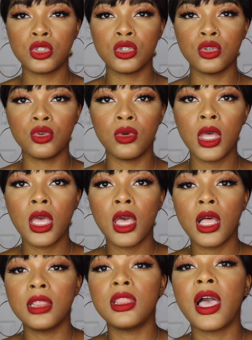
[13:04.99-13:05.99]
to
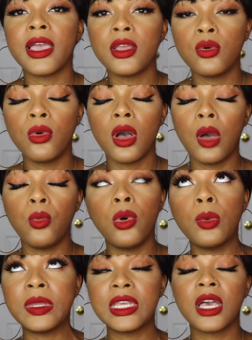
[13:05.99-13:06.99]

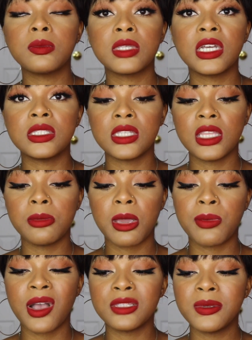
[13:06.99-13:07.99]
when it comes to concealing my brows,